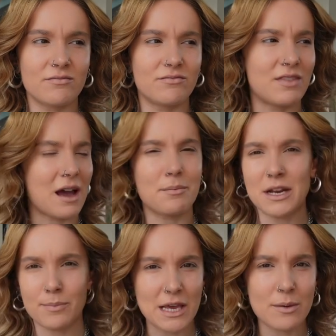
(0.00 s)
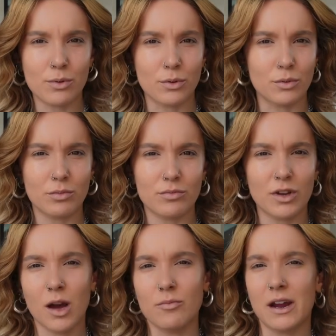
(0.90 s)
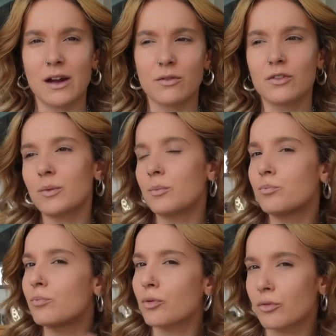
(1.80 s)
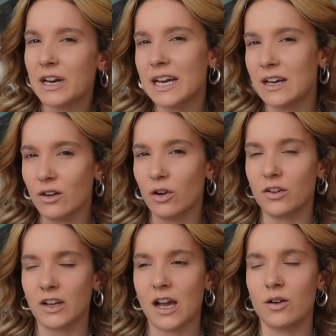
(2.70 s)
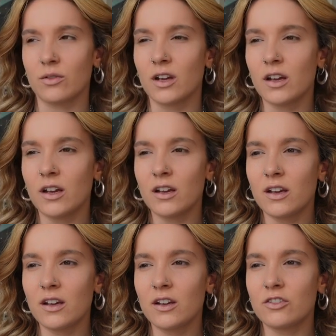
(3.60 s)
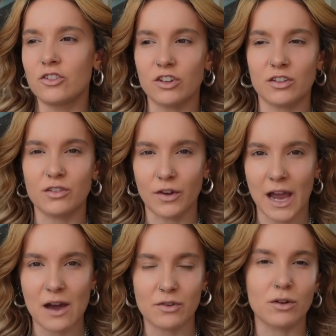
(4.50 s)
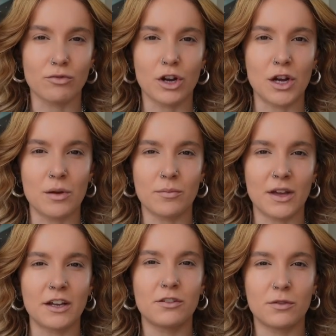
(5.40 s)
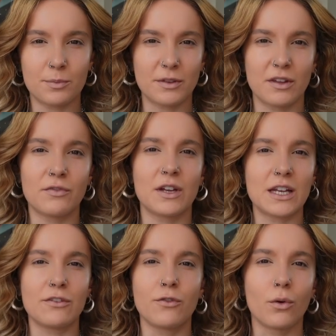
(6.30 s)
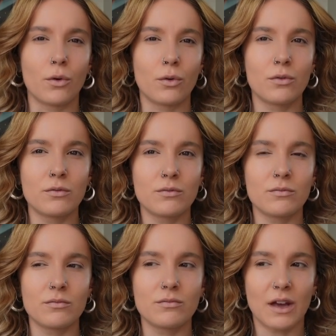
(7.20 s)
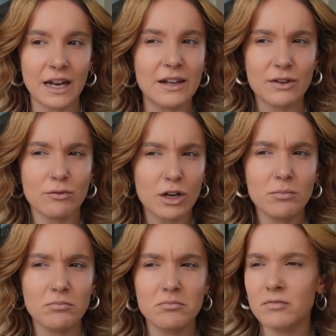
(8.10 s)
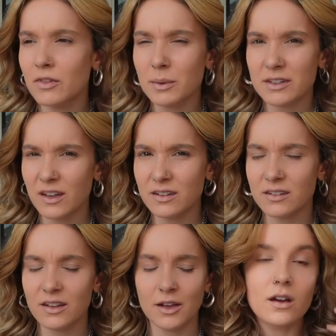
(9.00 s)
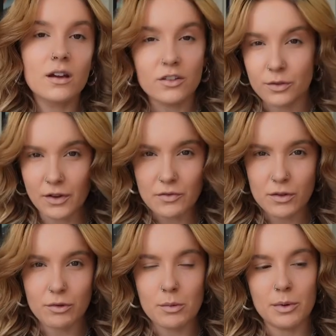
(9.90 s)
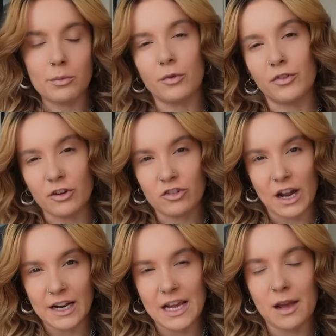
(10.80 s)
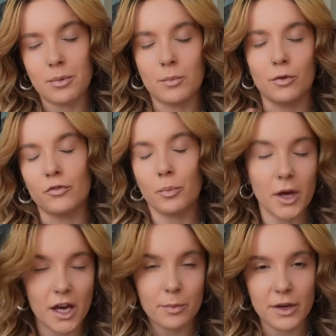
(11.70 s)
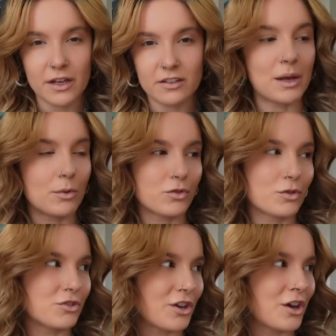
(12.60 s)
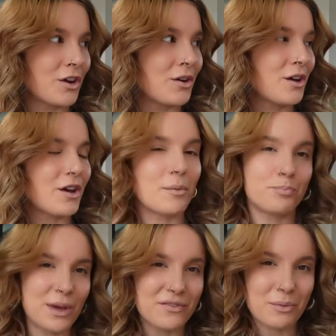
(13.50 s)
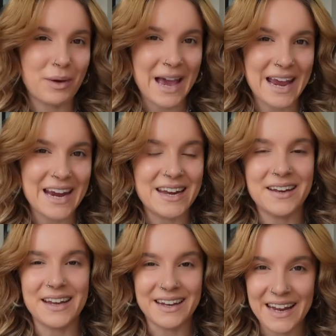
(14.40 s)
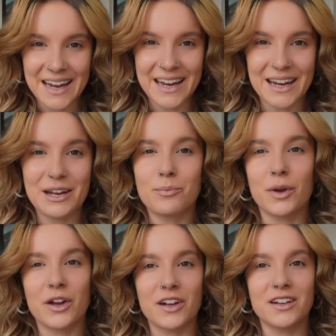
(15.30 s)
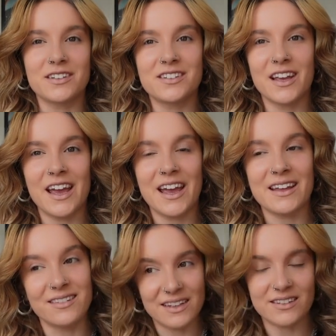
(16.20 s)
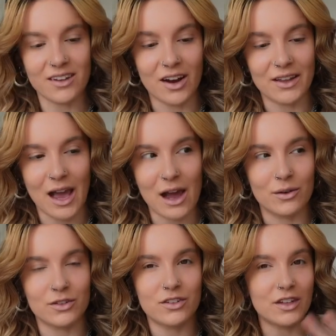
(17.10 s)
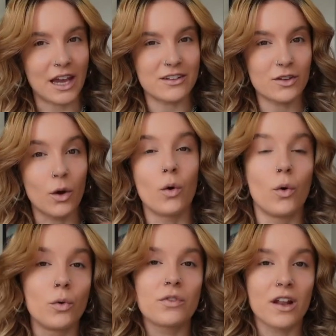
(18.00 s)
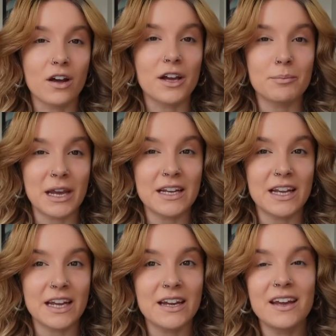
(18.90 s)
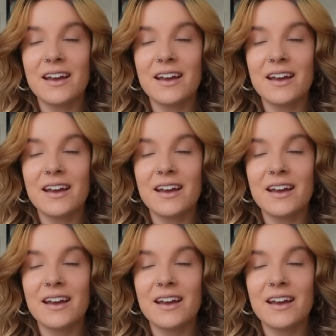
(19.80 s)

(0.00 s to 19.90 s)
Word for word: that many people come round pre-lockdown to justify having a room that is specifically for a living room. that makes sense? So we've given the room a bit more functionality, a bit more of a purpose. It was also a bit of a pain in here because this side of the house gets all the light mainly